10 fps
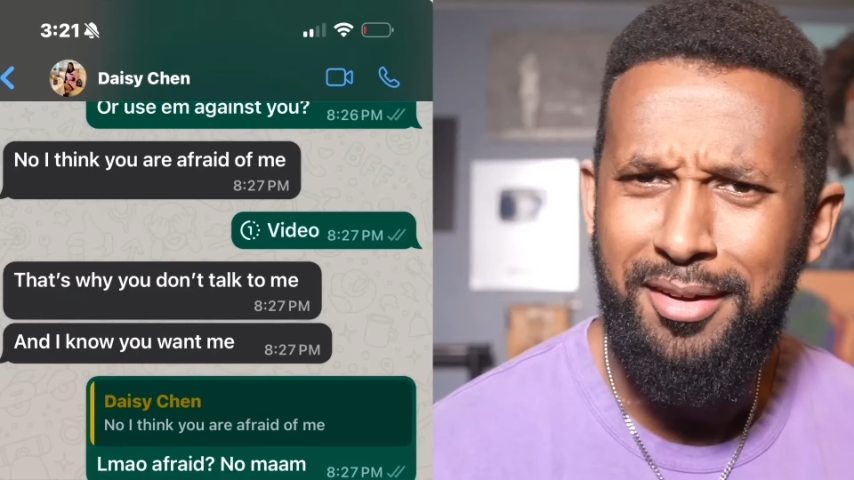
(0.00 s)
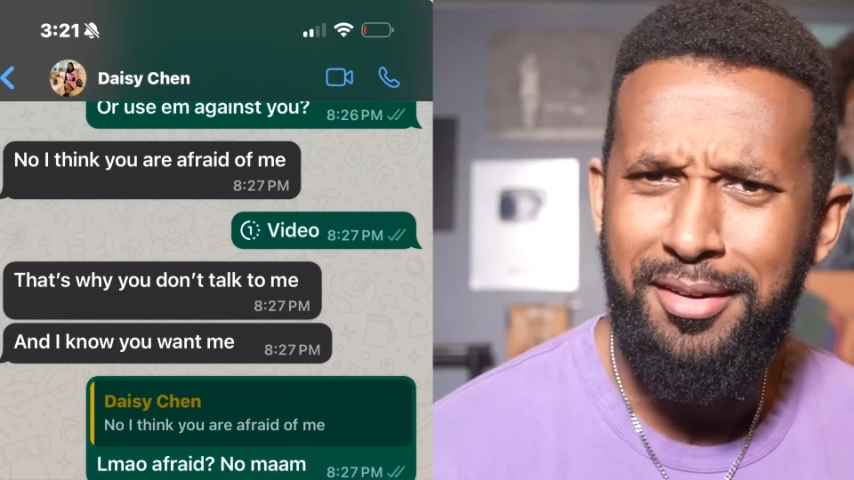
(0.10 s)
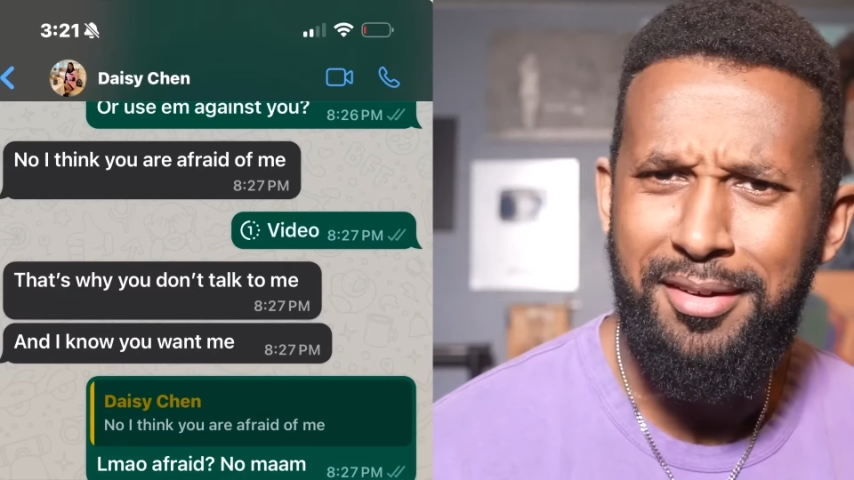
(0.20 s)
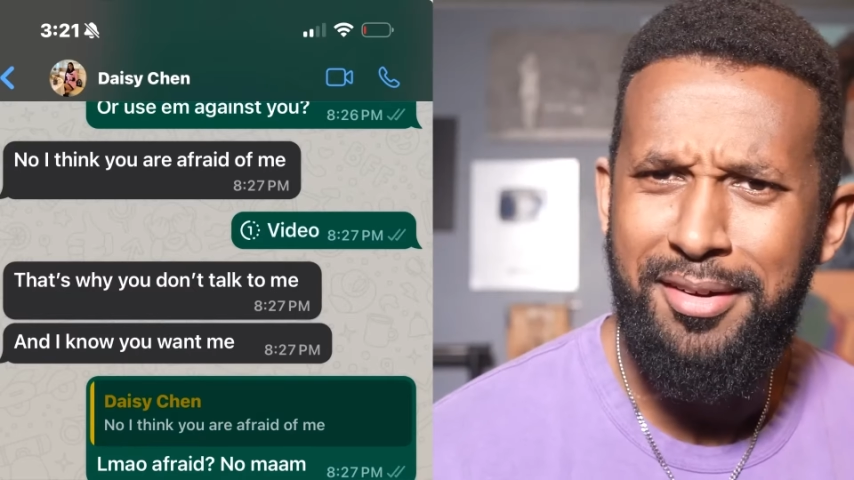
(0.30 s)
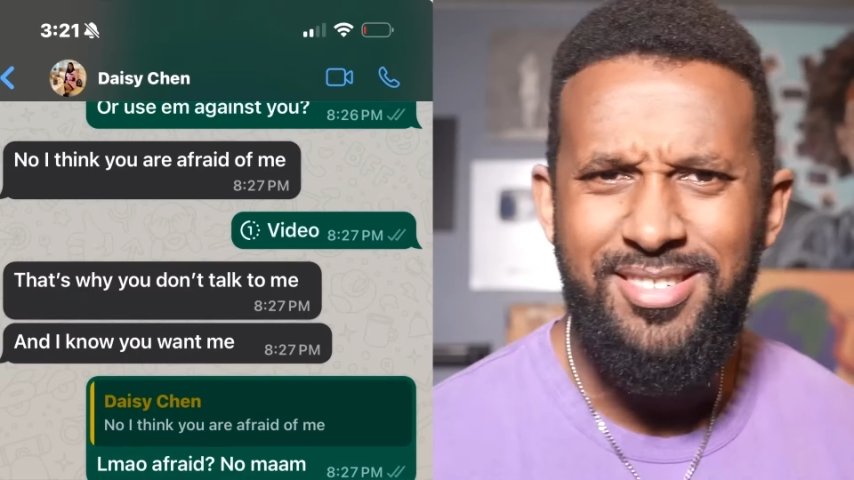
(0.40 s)

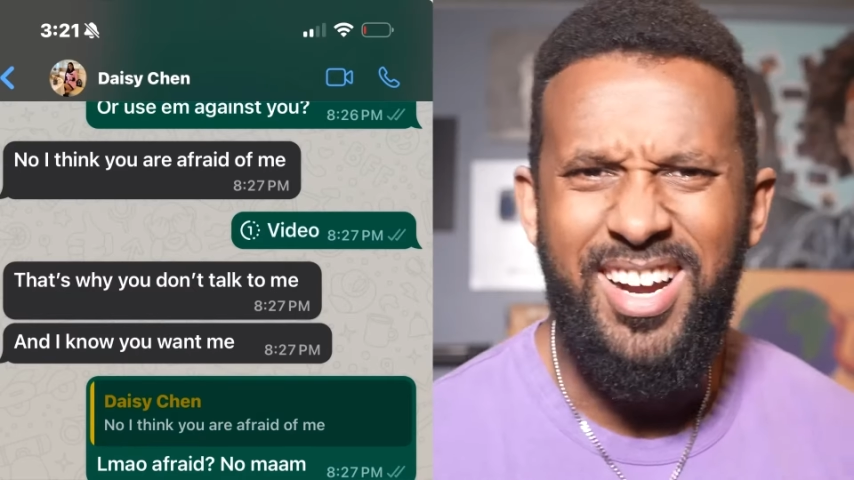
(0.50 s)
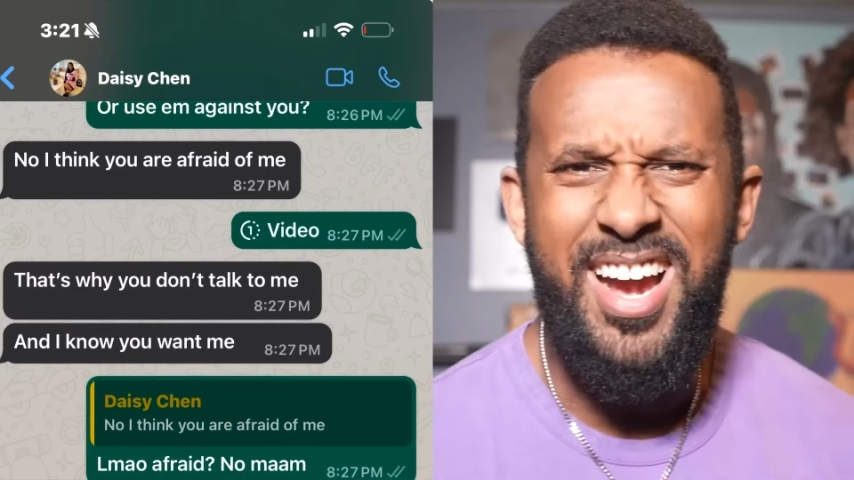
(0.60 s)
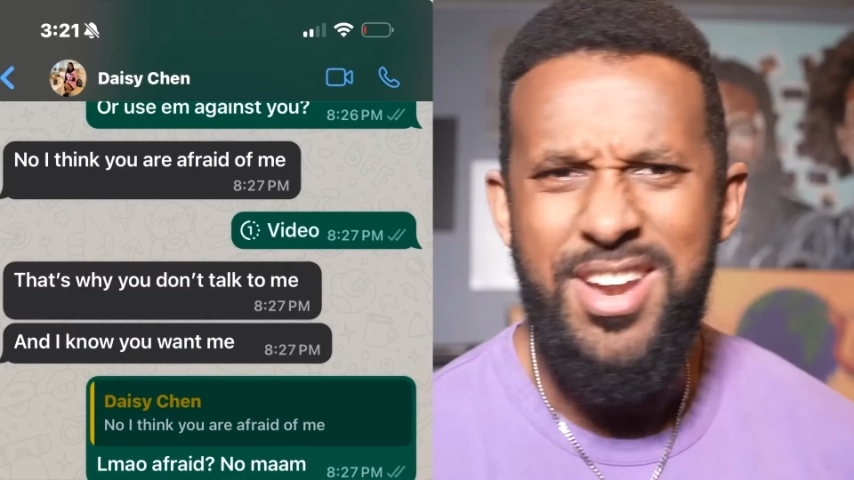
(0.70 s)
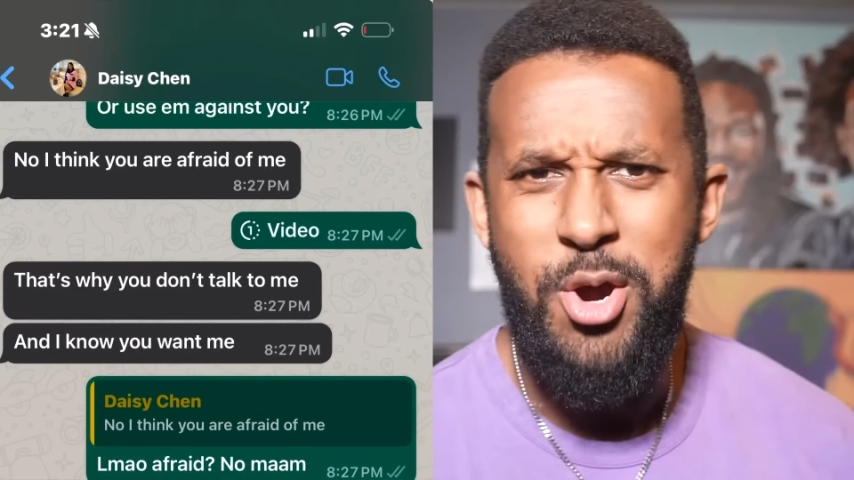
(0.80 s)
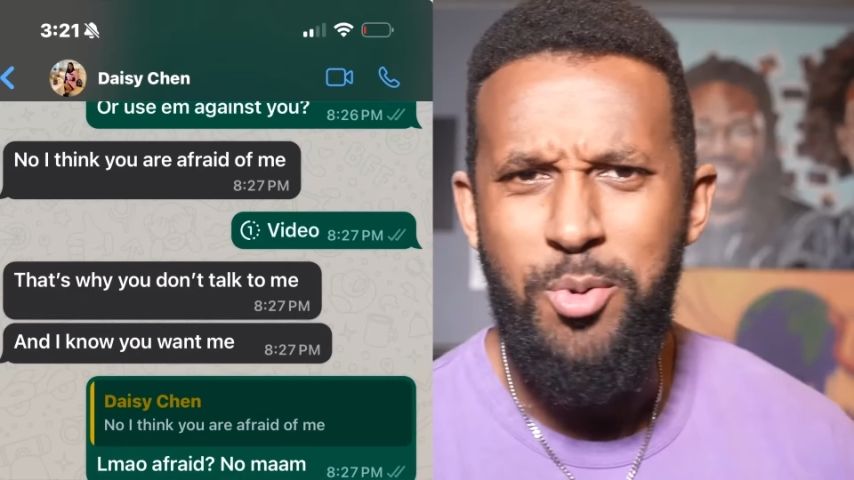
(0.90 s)
I guess
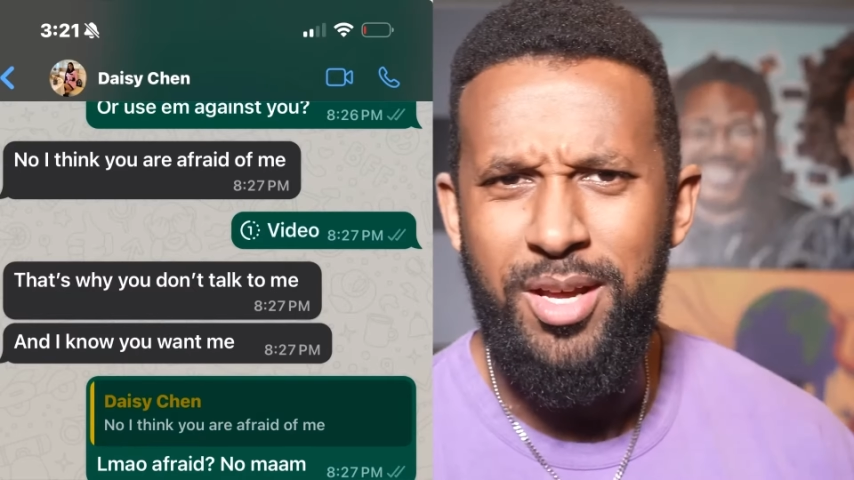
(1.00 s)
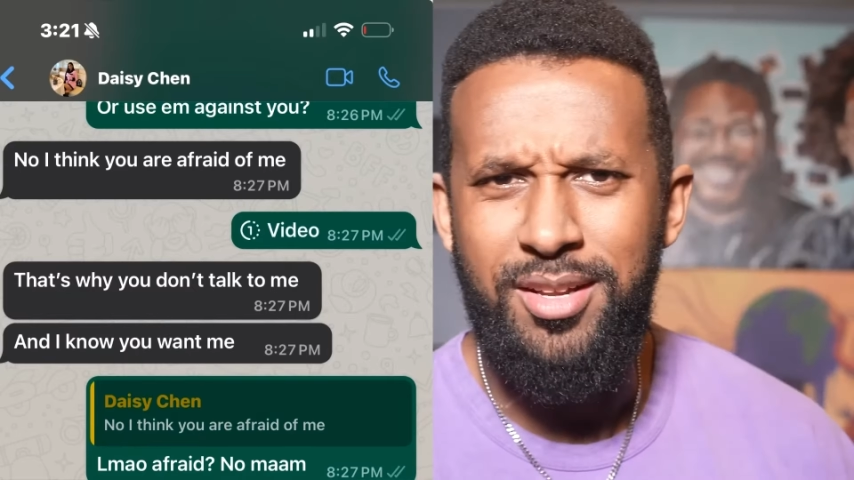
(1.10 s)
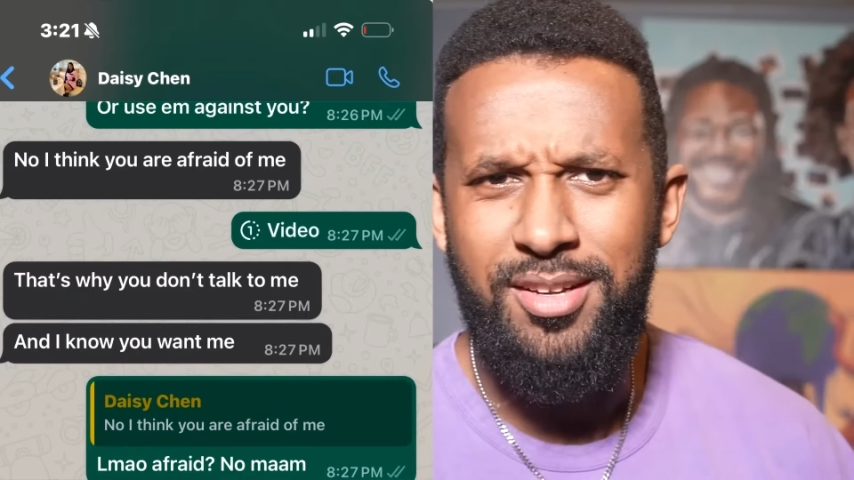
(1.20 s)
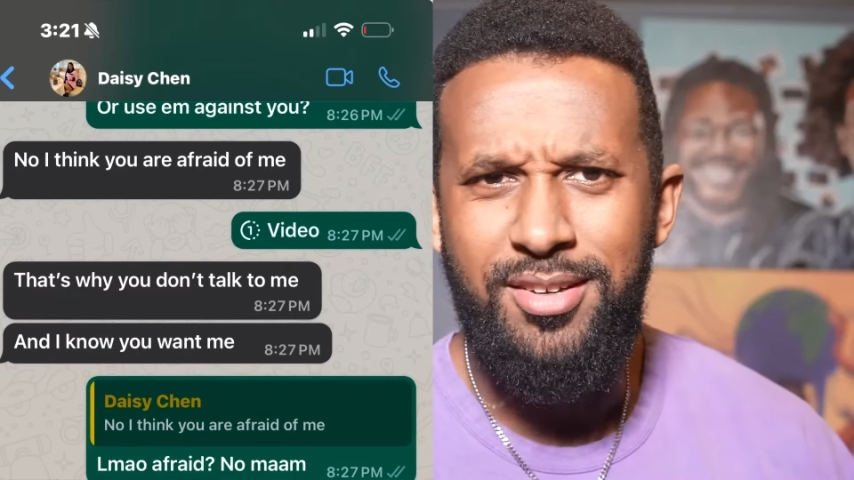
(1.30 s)
she looked